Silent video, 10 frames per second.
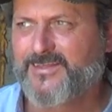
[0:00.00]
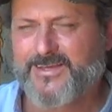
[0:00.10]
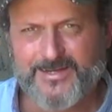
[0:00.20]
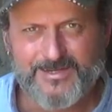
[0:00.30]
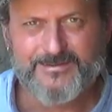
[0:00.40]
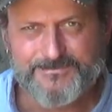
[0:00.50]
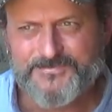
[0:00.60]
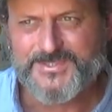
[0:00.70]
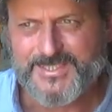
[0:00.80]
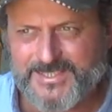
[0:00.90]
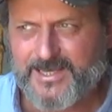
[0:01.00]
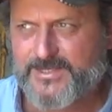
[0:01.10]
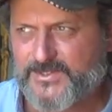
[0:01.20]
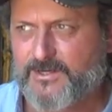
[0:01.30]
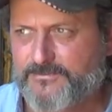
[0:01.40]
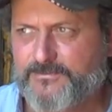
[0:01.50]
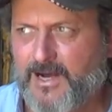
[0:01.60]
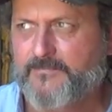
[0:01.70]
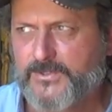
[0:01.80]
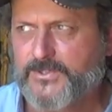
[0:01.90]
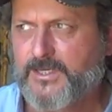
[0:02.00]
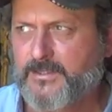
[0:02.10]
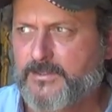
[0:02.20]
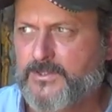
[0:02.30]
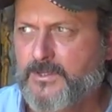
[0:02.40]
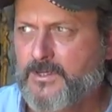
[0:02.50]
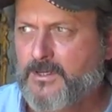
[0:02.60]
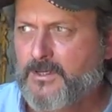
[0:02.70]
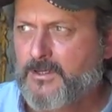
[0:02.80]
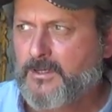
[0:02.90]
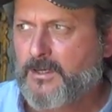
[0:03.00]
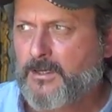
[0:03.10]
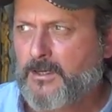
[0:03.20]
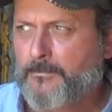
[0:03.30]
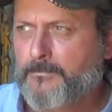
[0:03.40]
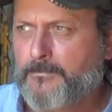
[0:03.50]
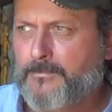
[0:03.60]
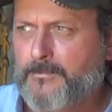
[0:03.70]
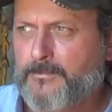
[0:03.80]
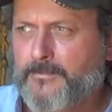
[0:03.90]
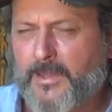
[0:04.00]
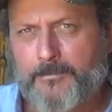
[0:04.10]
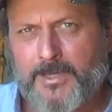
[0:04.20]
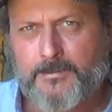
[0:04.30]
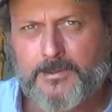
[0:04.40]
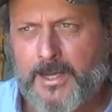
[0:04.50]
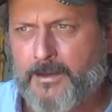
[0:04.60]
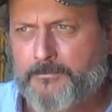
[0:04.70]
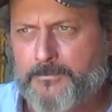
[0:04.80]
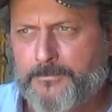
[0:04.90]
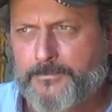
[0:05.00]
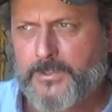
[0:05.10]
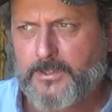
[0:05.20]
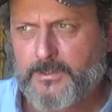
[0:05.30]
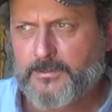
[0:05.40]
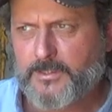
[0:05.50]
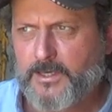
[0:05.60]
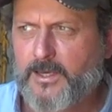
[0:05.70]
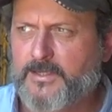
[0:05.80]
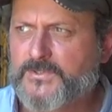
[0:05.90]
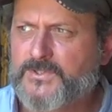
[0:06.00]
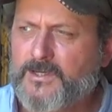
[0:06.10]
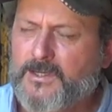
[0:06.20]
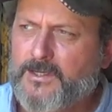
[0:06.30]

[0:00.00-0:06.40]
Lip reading: think this kind of stuff obviously is. That may not be the case.